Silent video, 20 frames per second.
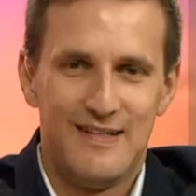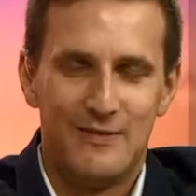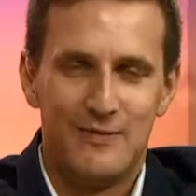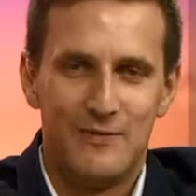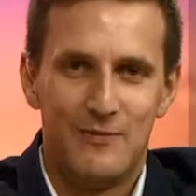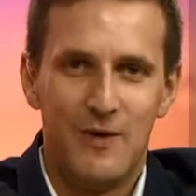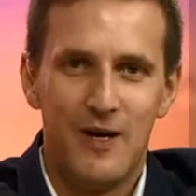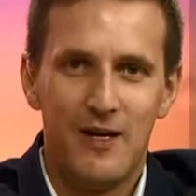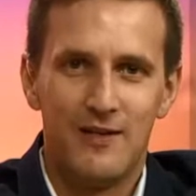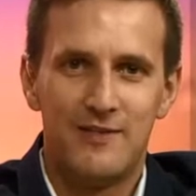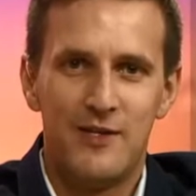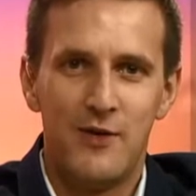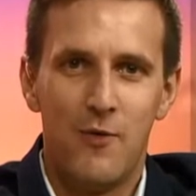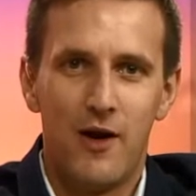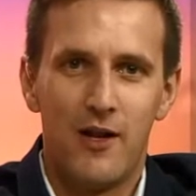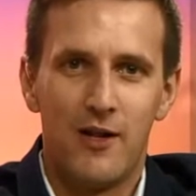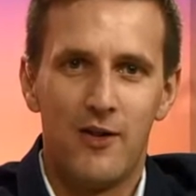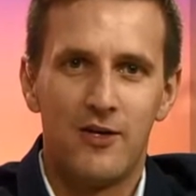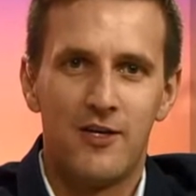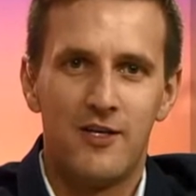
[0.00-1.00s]
Well, do you
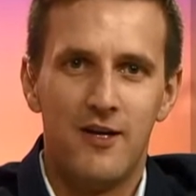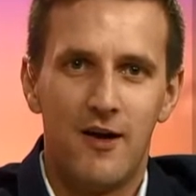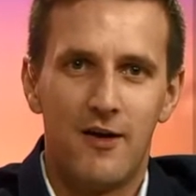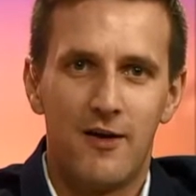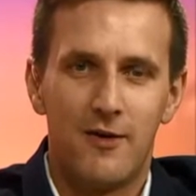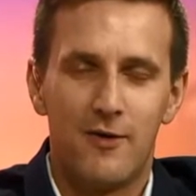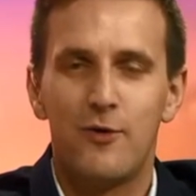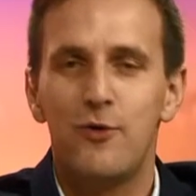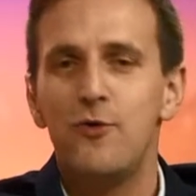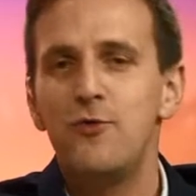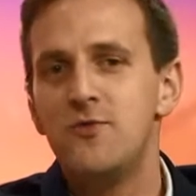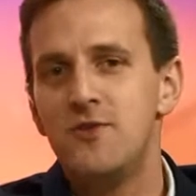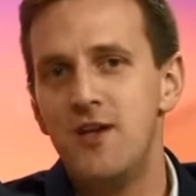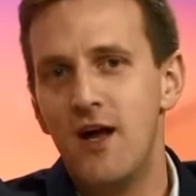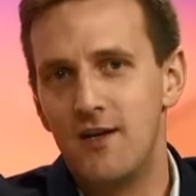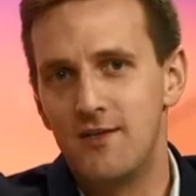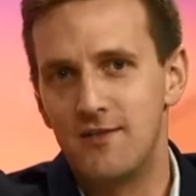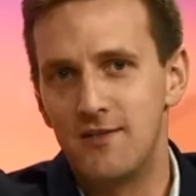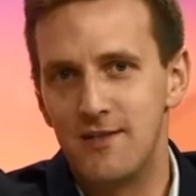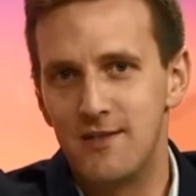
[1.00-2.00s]
want to look younger? Who
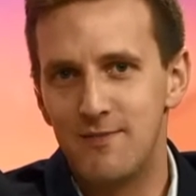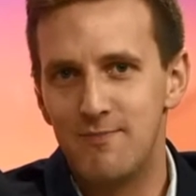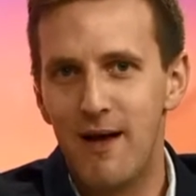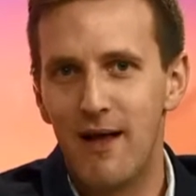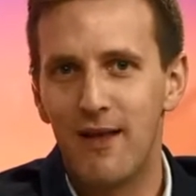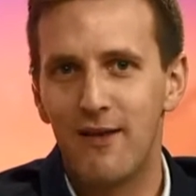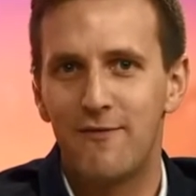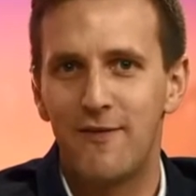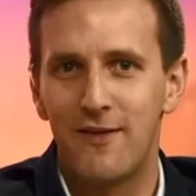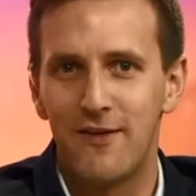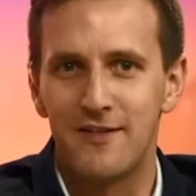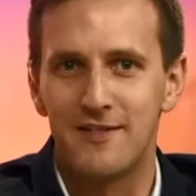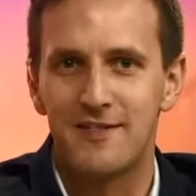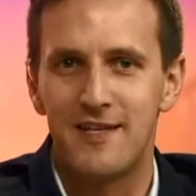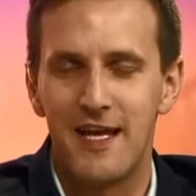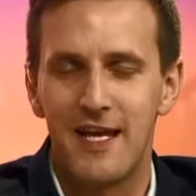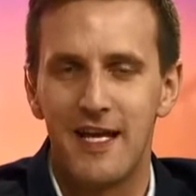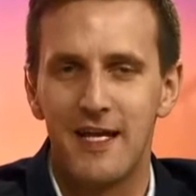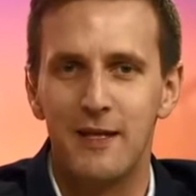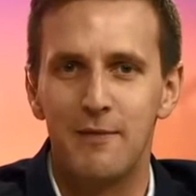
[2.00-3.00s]
doesn't? Bellafill is
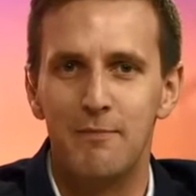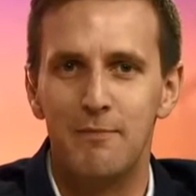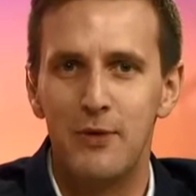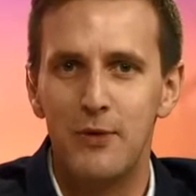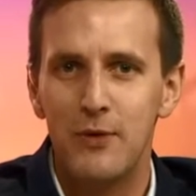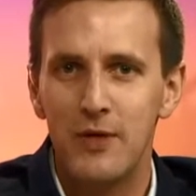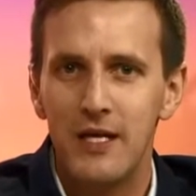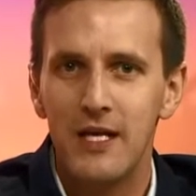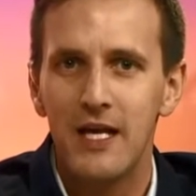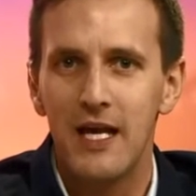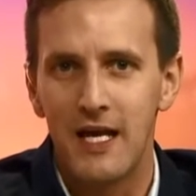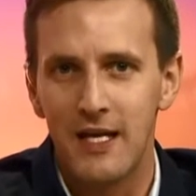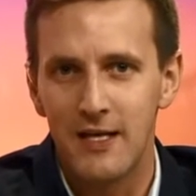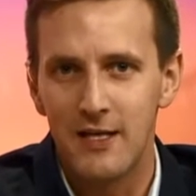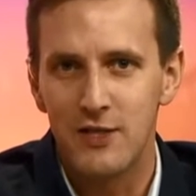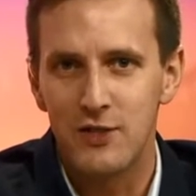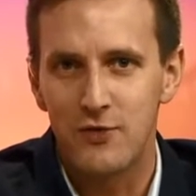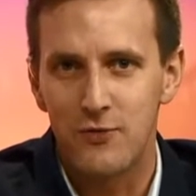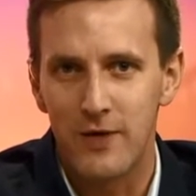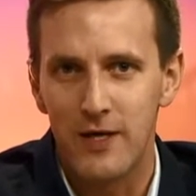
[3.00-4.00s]
taking the beauty
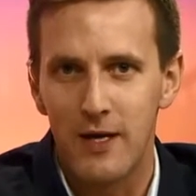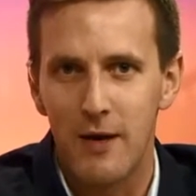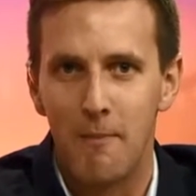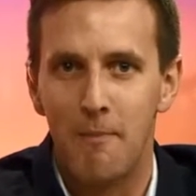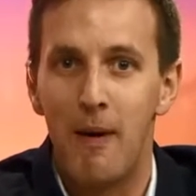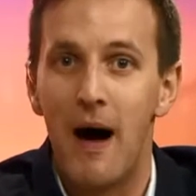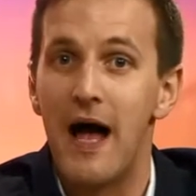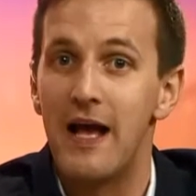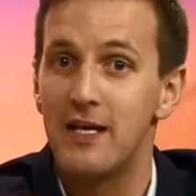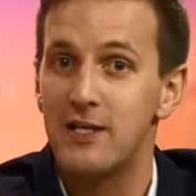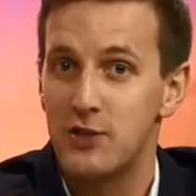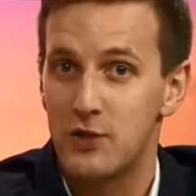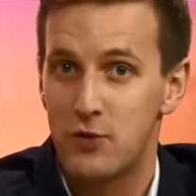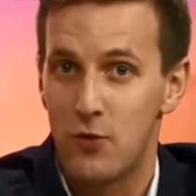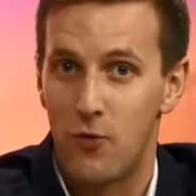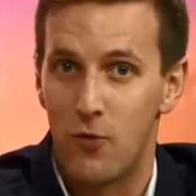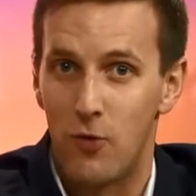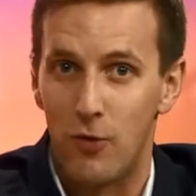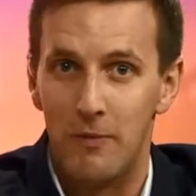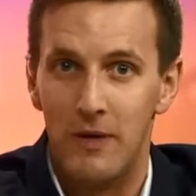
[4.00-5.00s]
industry by
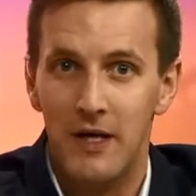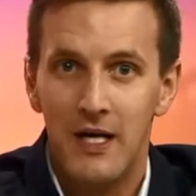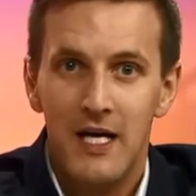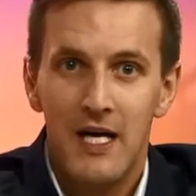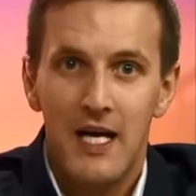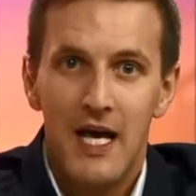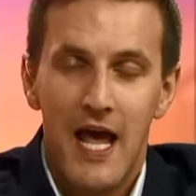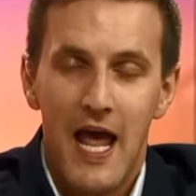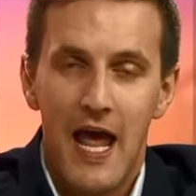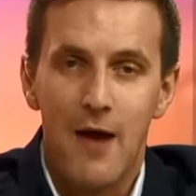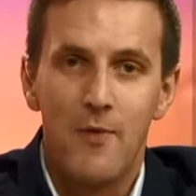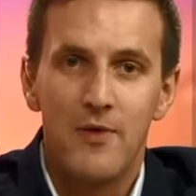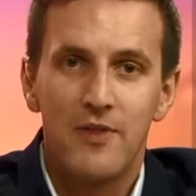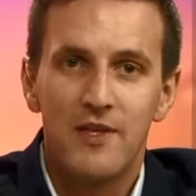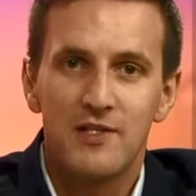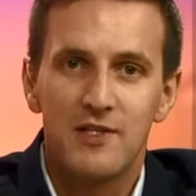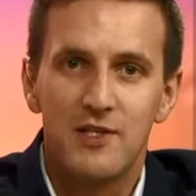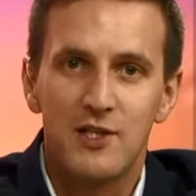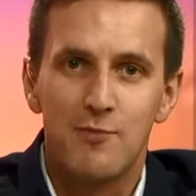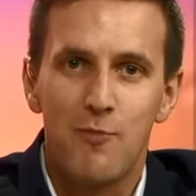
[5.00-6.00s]
storm. And
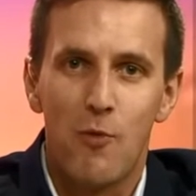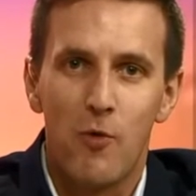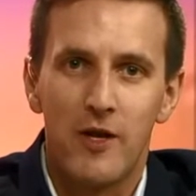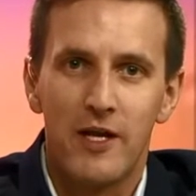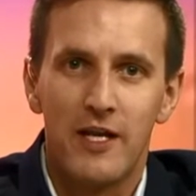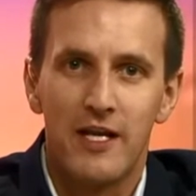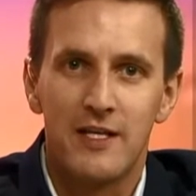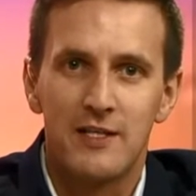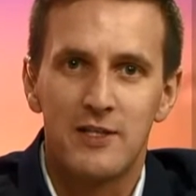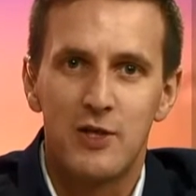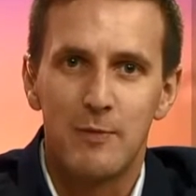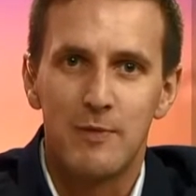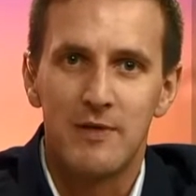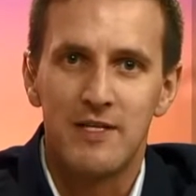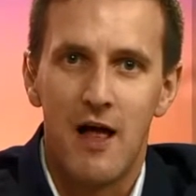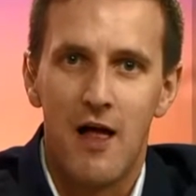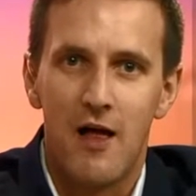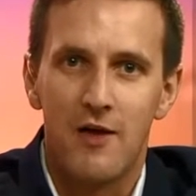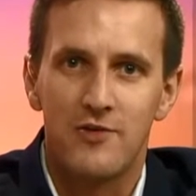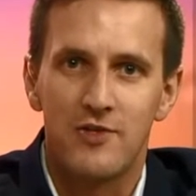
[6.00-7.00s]
with us this morning is
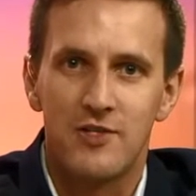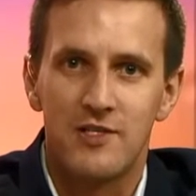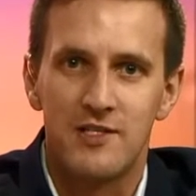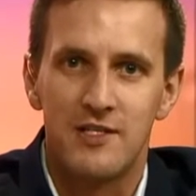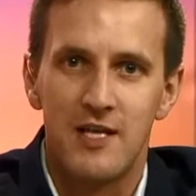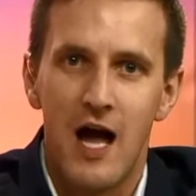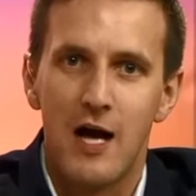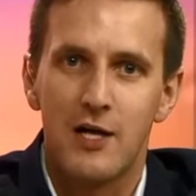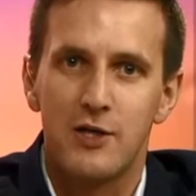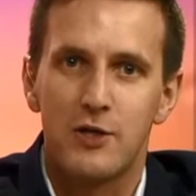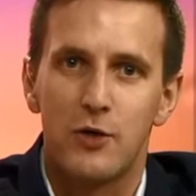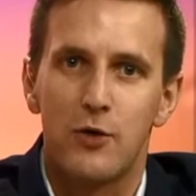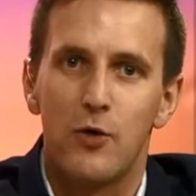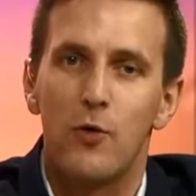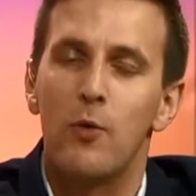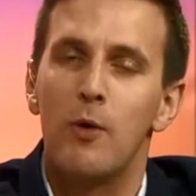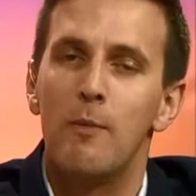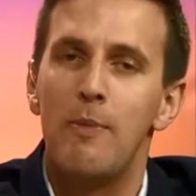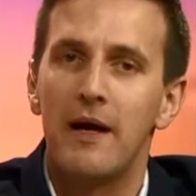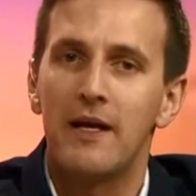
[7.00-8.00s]
dermatologist Dr.
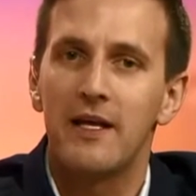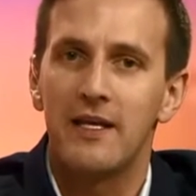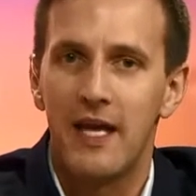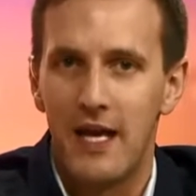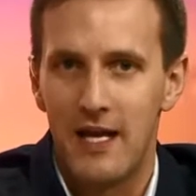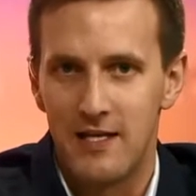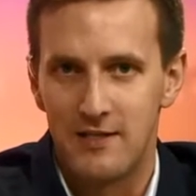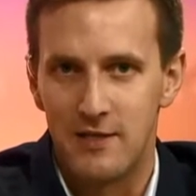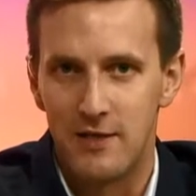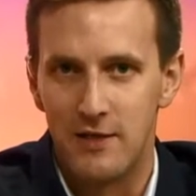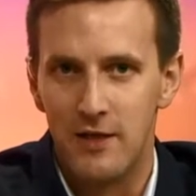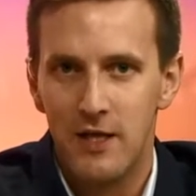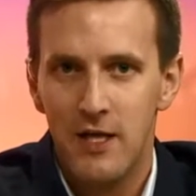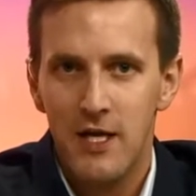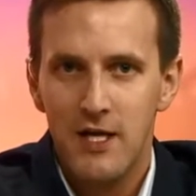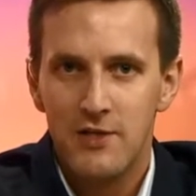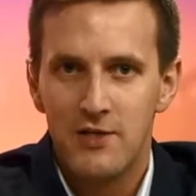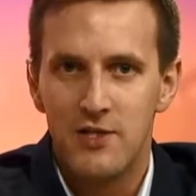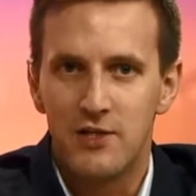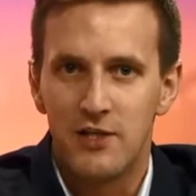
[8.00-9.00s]
Rebecca Kazin.
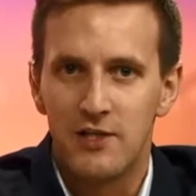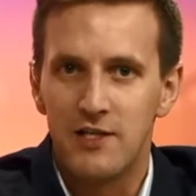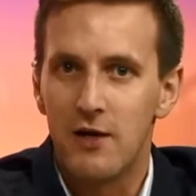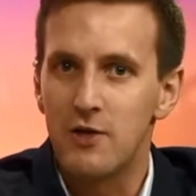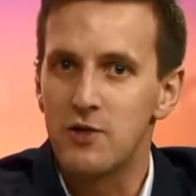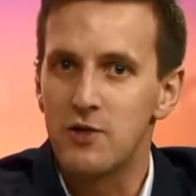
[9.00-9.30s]
She's going to tell us